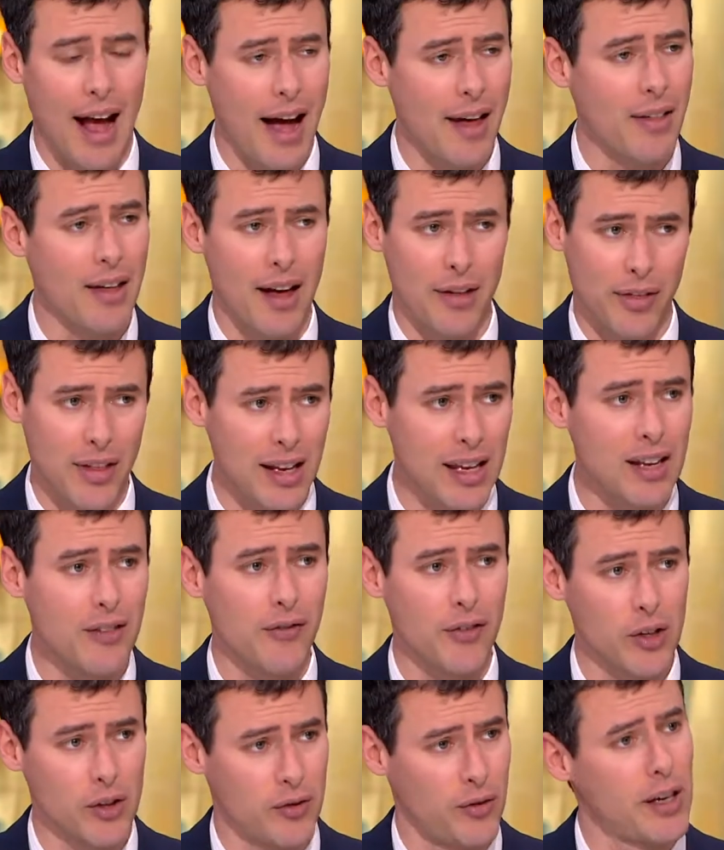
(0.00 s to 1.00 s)
I think he
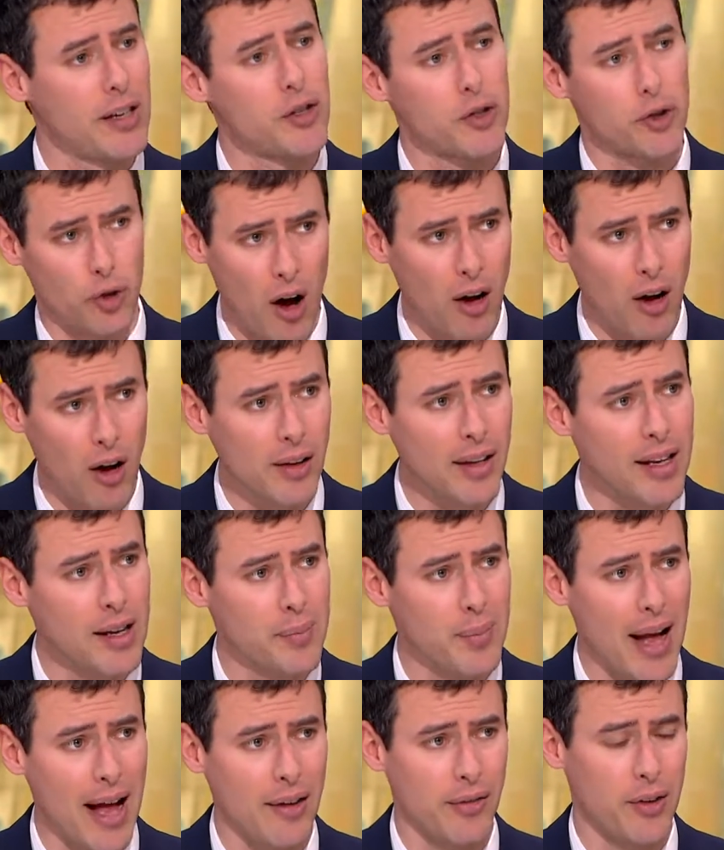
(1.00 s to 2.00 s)
feels very strongly
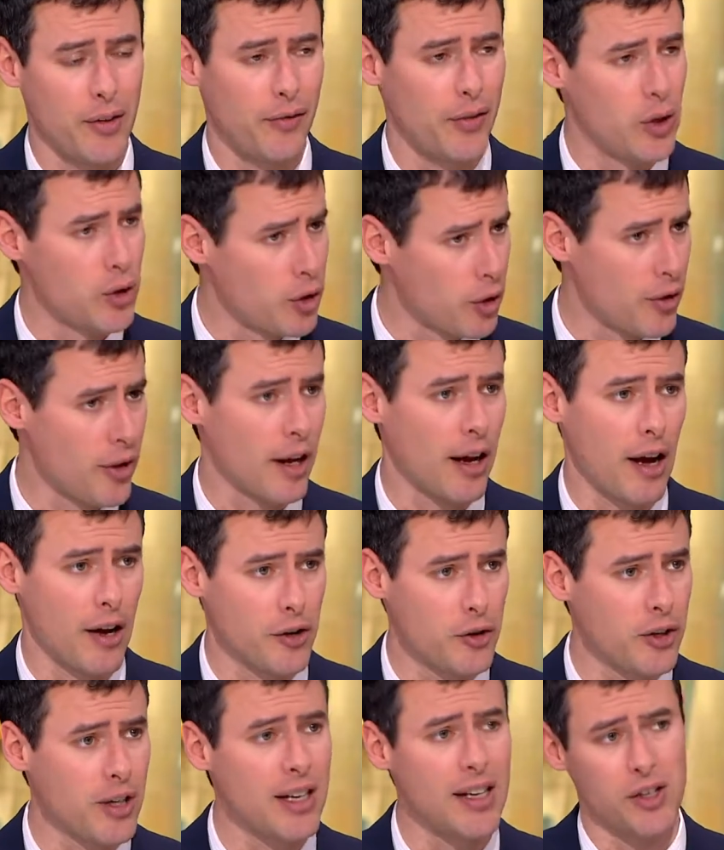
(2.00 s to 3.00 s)
about the future of the
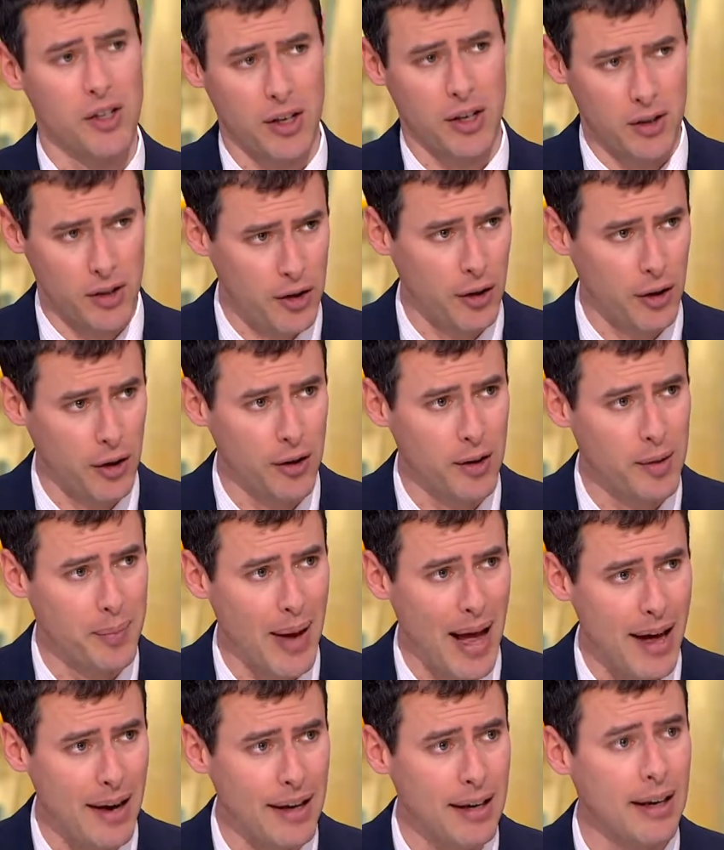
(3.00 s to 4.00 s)
country. He's concerned
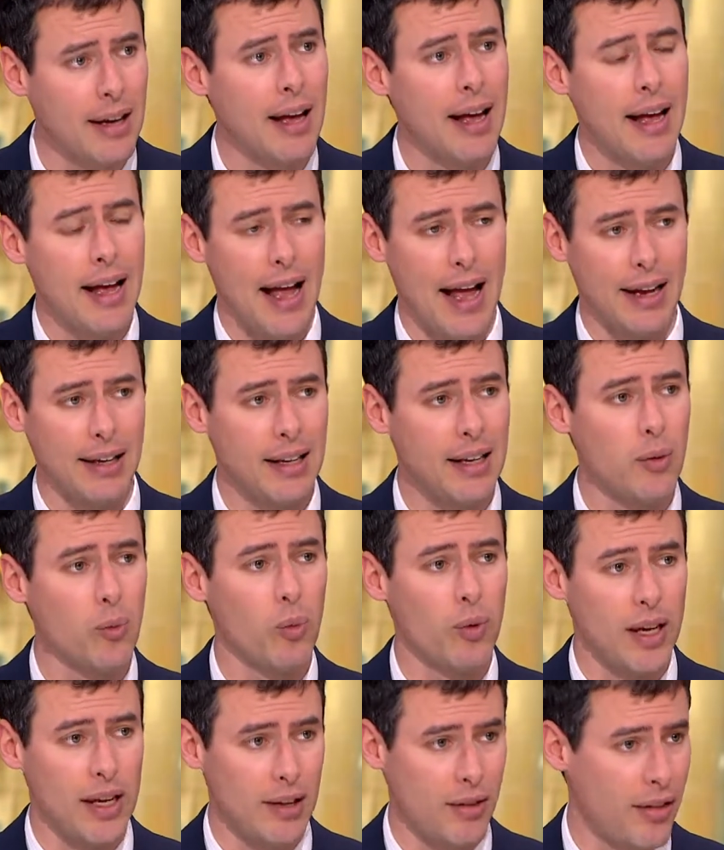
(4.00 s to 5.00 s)
about it, and
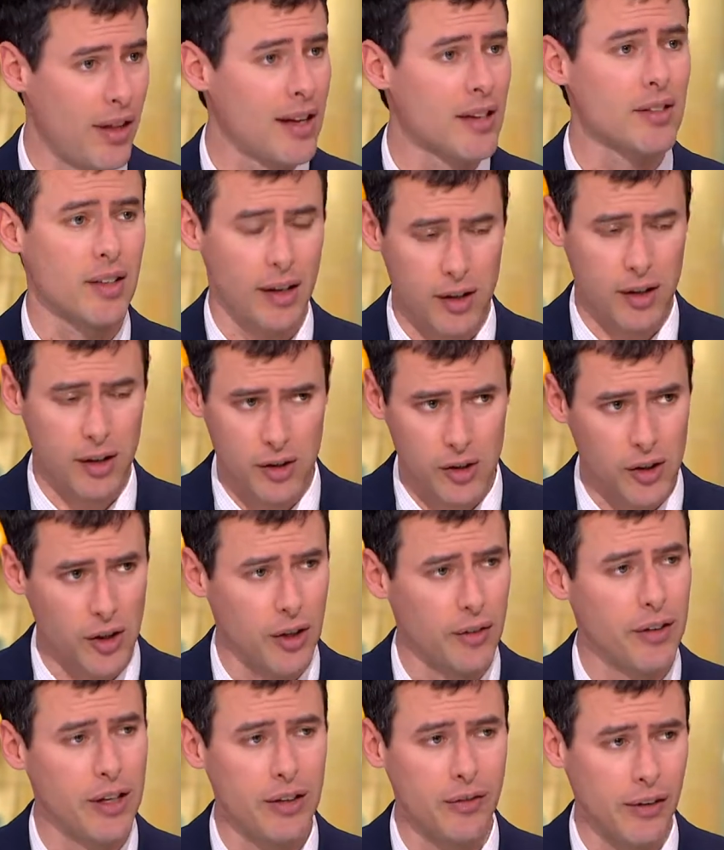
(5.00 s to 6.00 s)
he thinks that
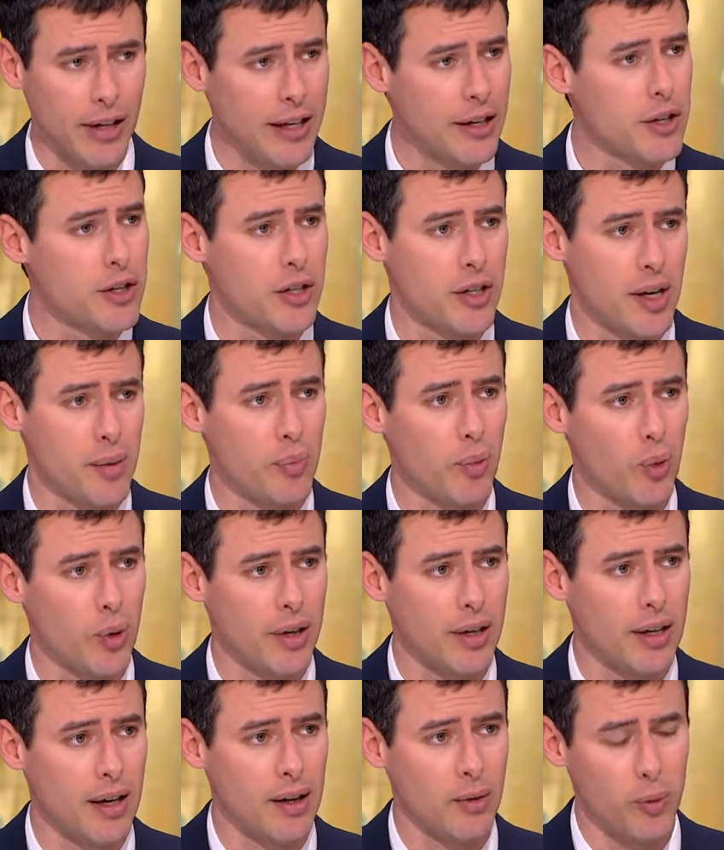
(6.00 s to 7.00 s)
conservative leadership
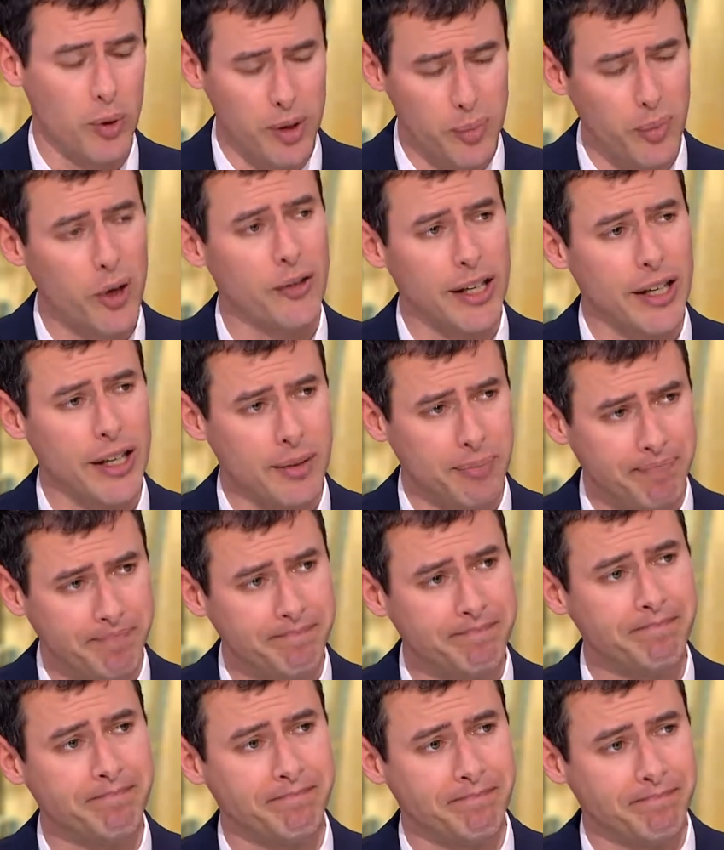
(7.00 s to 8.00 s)
would improve it. Like